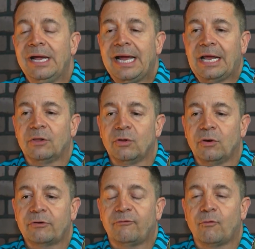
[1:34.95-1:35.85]
and
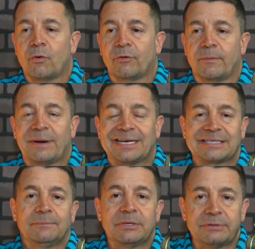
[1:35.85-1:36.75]
look for the
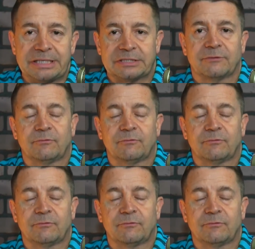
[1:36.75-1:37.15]
possibilities of